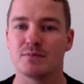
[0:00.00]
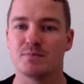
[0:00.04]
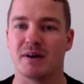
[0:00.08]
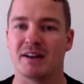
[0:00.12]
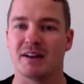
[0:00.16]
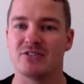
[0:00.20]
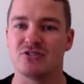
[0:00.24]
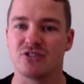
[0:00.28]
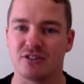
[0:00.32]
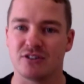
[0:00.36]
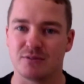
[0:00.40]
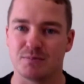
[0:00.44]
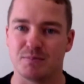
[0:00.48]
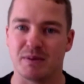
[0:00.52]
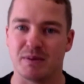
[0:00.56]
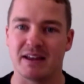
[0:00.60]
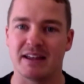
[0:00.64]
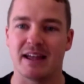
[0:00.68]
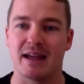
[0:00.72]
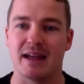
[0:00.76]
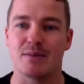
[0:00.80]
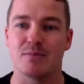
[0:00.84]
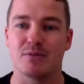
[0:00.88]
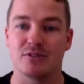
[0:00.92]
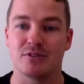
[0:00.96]
but just being
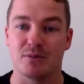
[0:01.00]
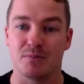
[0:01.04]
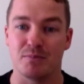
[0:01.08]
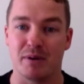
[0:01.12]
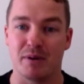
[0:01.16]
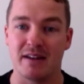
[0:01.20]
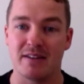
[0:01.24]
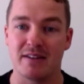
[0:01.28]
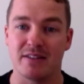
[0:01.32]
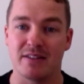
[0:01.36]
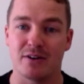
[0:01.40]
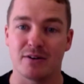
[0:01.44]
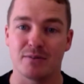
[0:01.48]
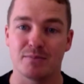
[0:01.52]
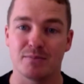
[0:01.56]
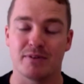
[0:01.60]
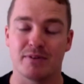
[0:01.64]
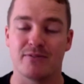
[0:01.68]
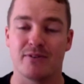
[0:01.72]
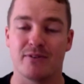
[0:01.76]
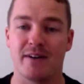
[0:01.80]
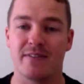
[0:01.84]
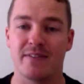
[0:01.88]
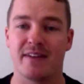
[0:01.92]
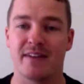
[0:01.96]
able to be there and
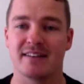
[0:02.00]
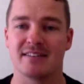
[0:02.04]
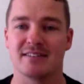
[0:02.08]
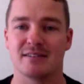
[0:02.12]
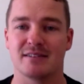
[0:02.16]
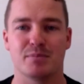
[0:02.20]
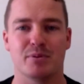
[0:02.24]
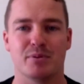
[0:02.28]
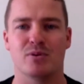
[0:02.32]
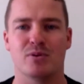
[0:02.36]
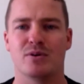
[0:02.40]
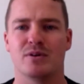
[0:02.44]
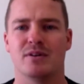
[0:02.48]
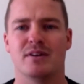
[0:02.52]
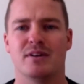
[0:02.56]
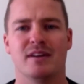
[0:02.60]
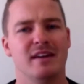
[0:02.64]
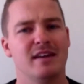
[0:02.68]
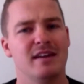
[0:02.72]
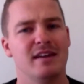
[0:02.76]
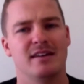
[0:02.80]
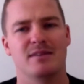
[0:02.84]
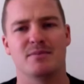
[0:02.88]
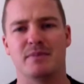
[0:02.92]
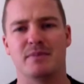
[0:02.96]
provide that support,
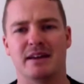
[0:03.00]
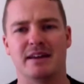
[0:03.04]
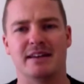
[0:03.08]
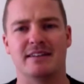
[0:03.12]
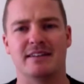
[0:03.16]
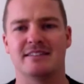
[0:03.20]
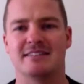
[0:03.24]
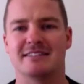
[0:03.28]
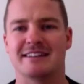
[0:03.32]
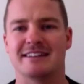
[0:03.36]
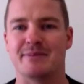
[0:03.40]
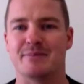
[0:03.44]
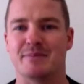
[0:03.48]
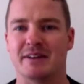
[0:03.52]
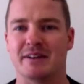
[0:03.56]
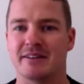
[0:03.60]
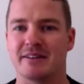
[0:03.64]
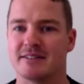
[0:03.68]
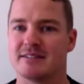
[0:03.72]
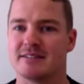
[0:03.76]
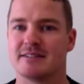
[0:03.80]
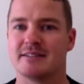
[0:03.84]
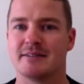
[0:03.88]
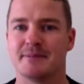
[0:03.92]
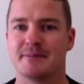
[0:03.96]
and it's something
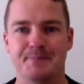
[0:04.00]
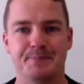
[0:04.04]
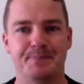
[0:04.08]
else.